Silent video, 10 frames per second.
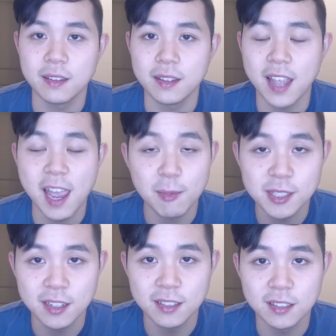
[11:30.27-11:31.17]

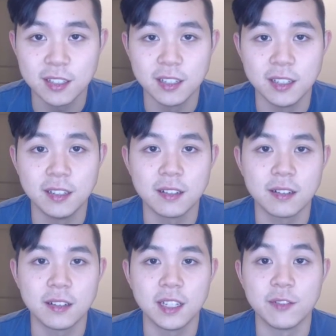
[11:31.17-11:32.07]
Amazon could
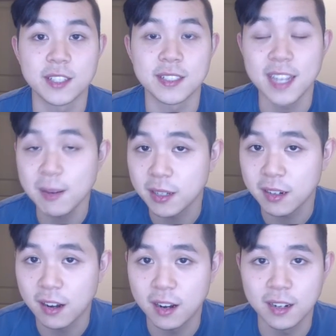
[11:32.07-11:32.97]
give a statement
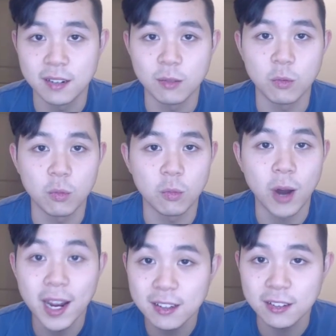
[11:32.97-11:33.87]
on
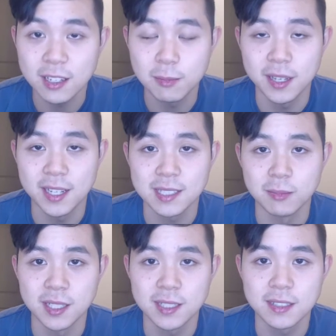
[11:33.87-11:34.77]
why their EPS
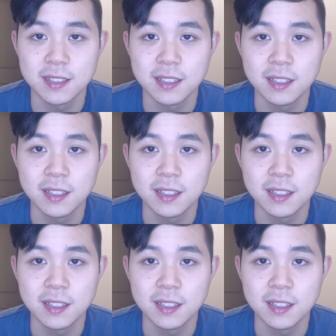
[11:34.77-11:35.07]
missed,